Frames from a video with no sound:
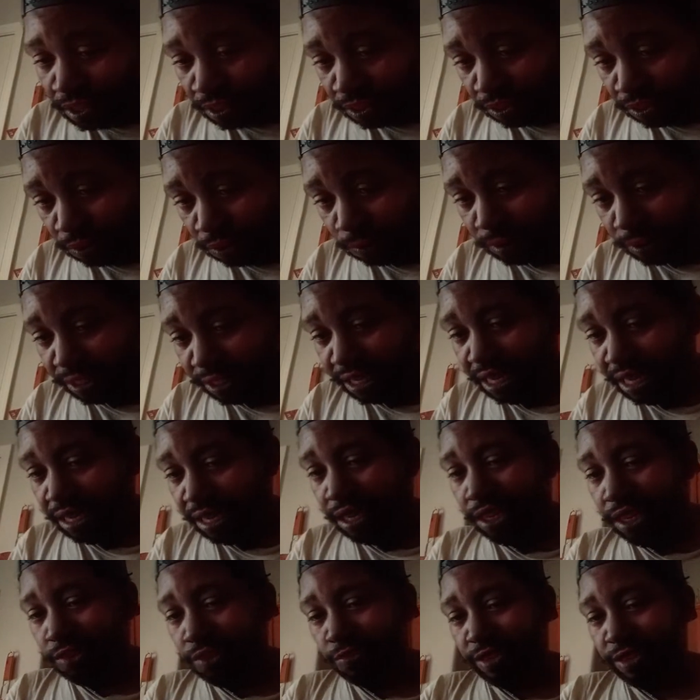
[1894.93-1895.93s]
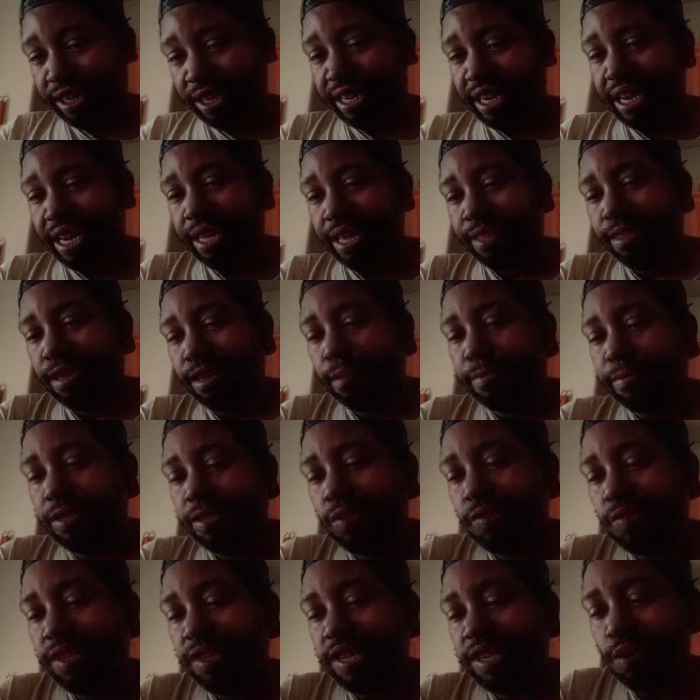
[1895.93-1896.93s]
1300 is
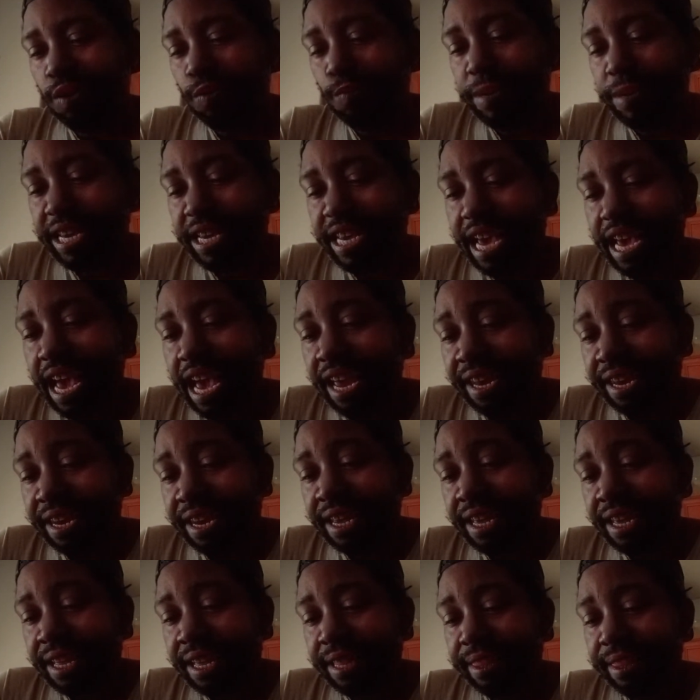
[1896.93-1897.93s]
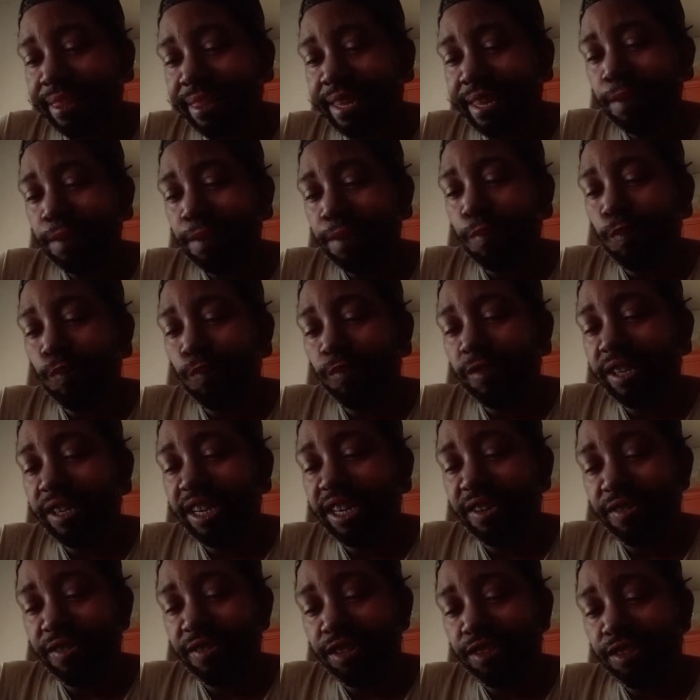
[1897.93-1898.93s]
WQBN, Temple
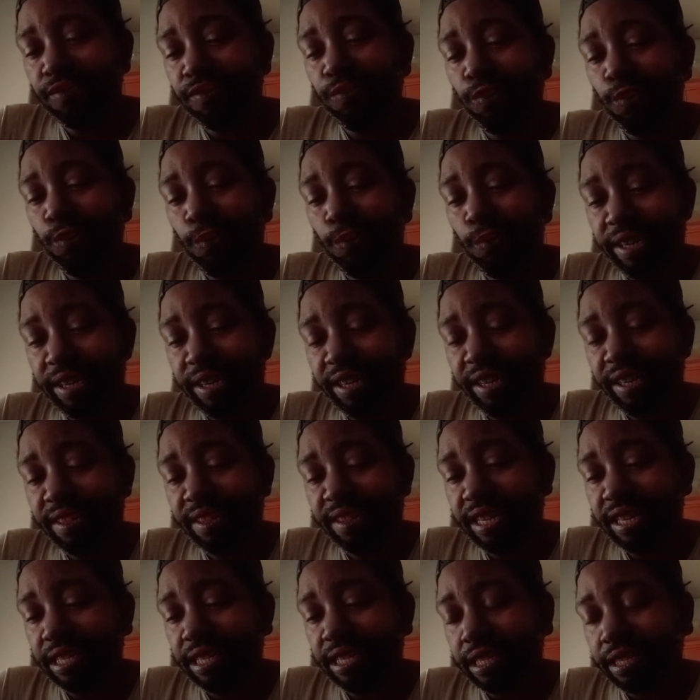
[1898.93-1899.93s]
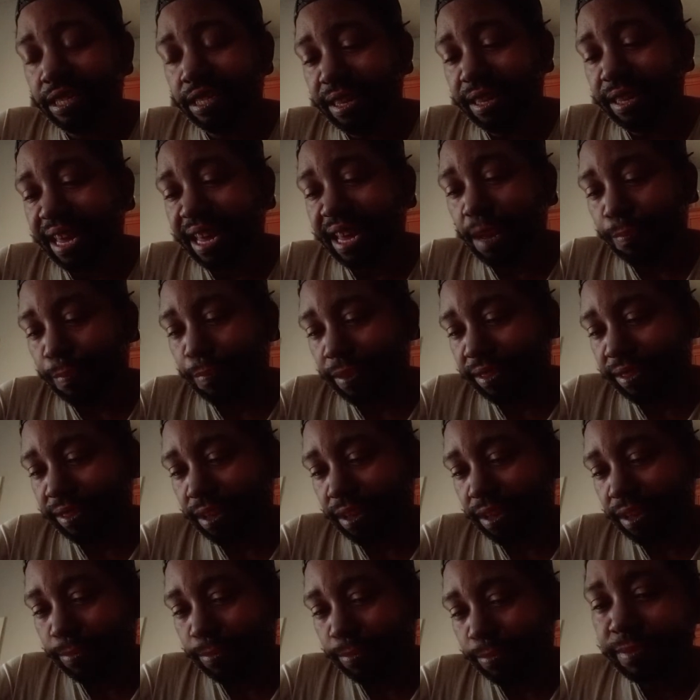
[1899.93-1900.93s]
Terrace, Florida. This is a Tampa
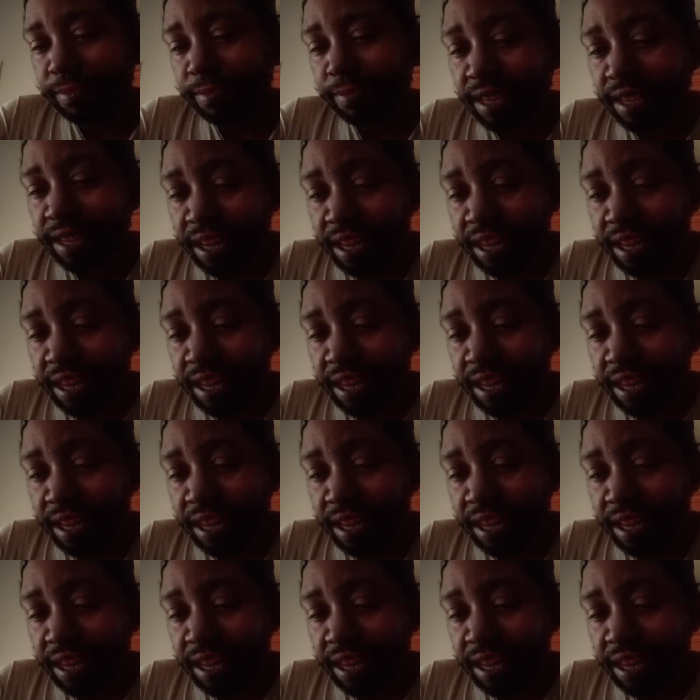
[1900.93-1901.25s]
suburb.